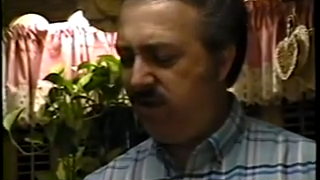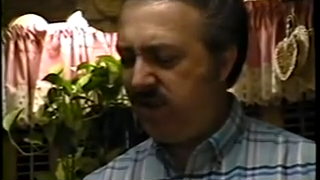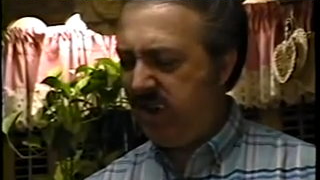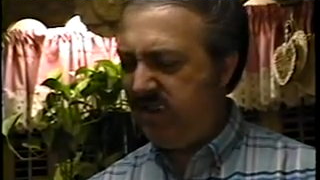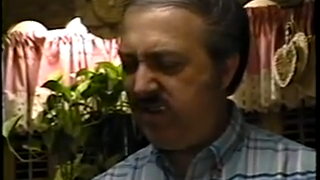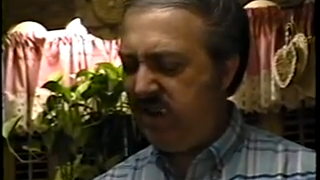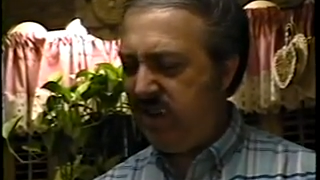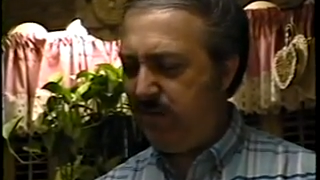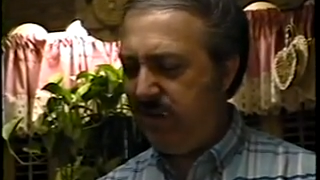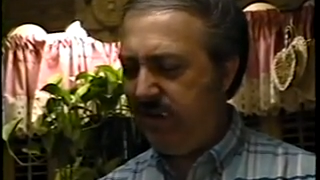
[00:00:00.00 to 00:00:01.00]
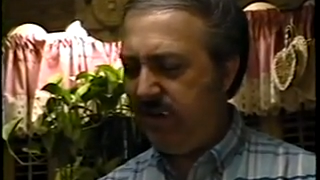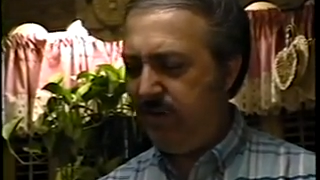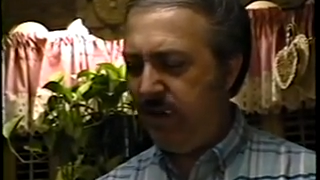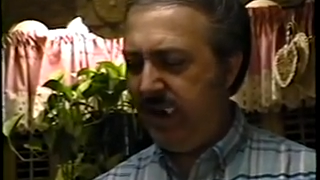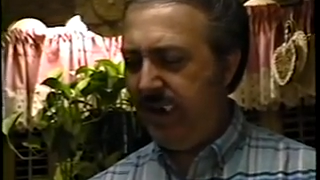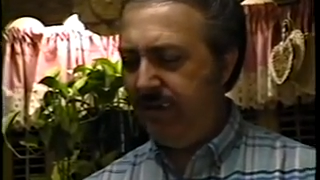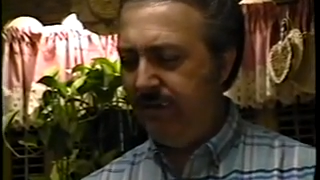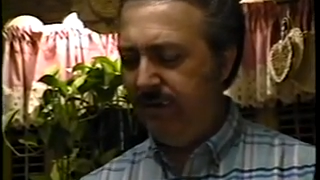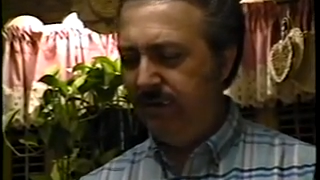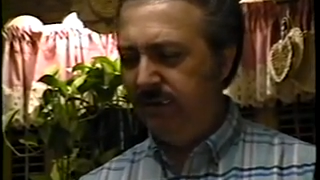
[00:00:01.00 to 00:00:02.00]
Did oh. I say the American way?
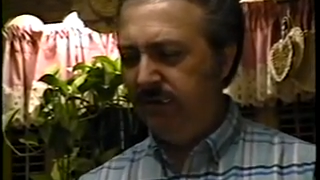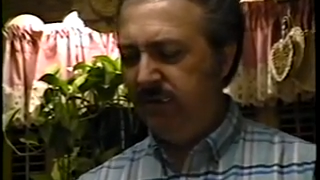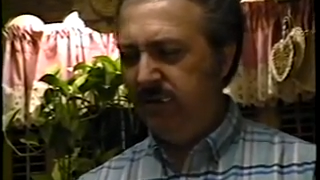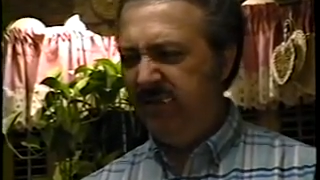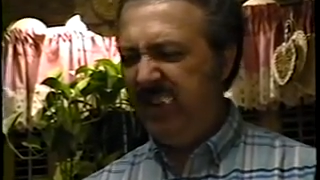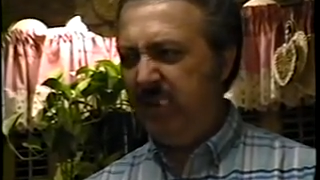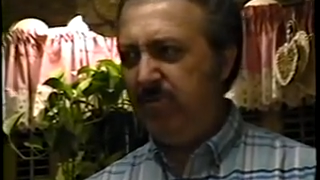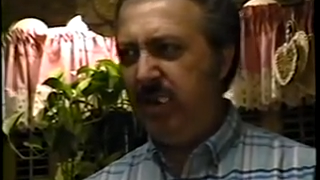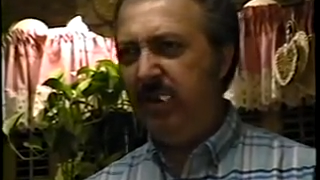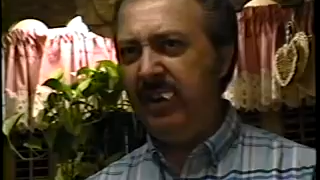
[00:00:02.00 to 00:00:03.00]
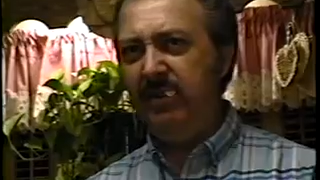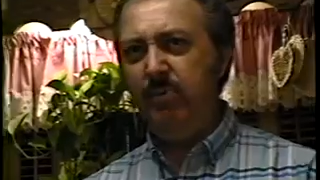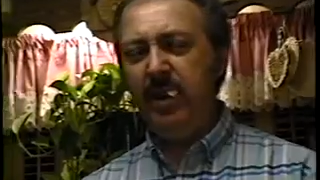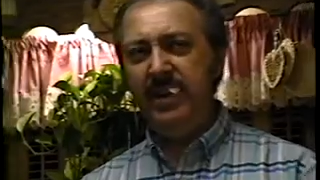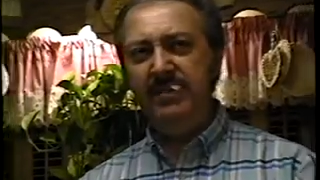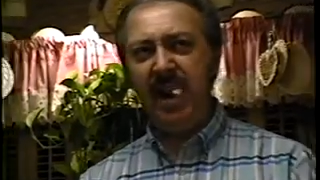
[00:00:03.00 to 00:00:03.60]
The American way.